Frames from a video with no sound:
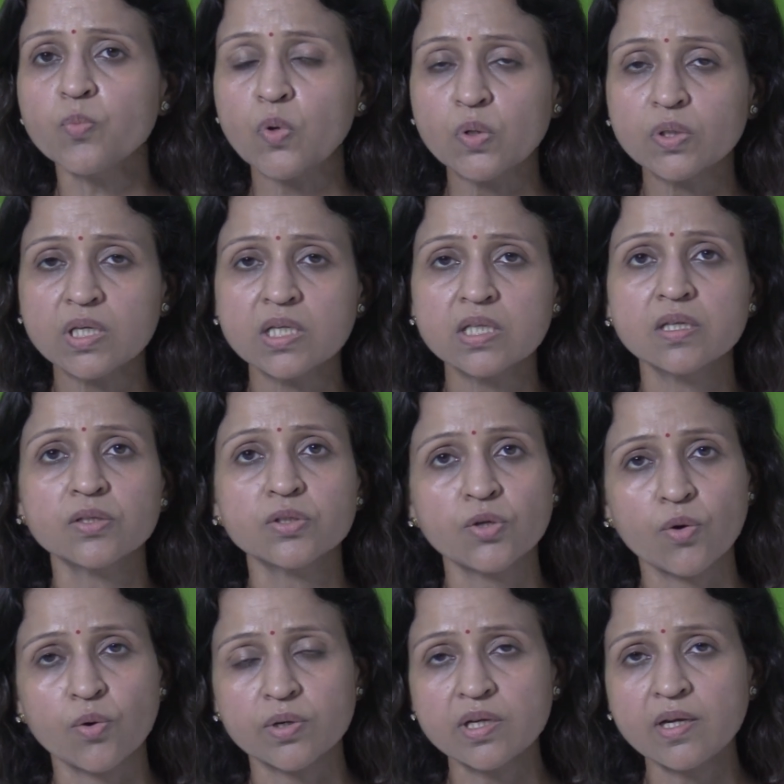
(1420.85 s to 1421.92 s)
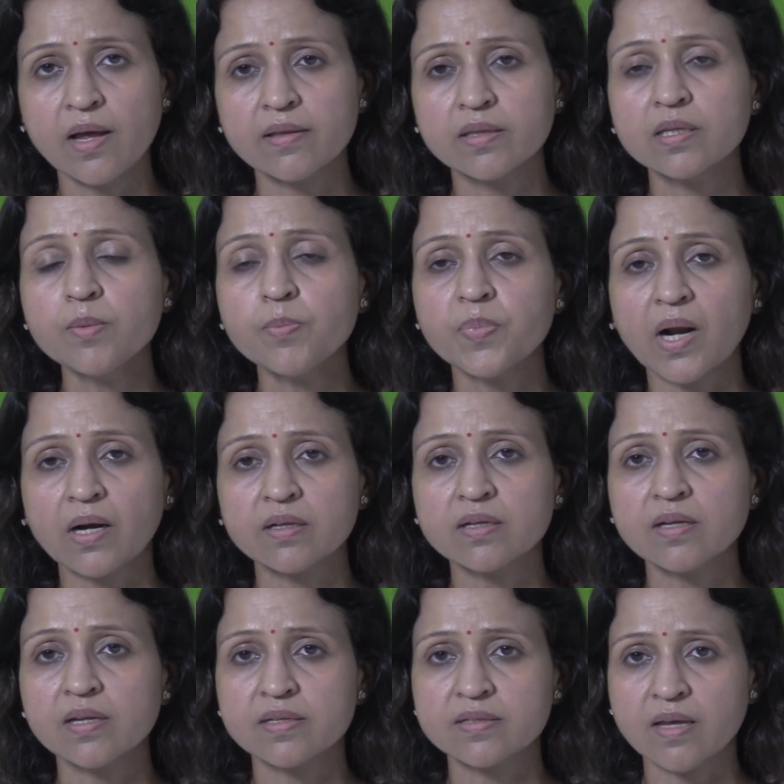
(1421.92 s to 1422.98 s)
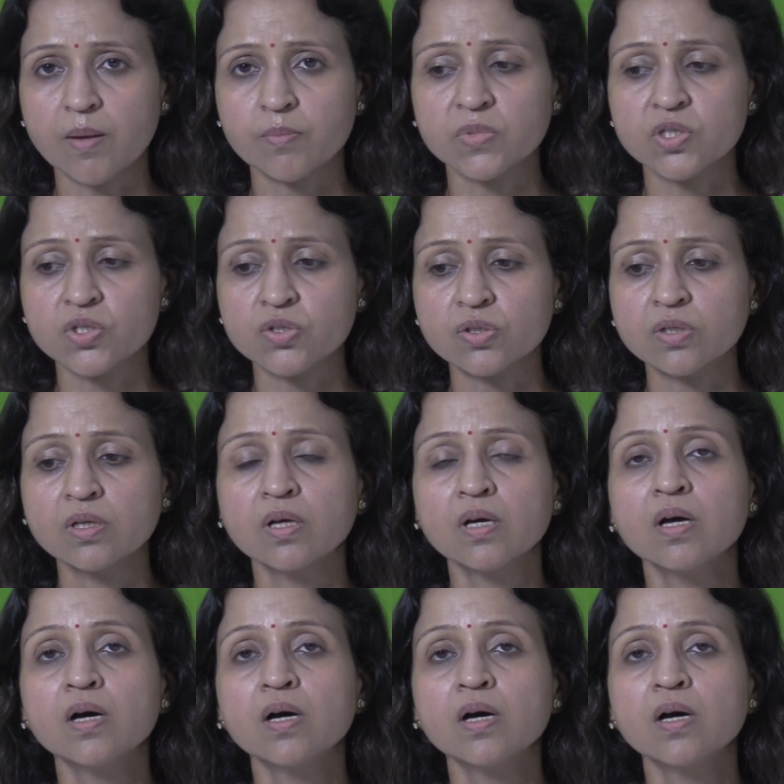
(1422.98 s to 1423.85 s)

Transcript: both in the theory and the practical examination.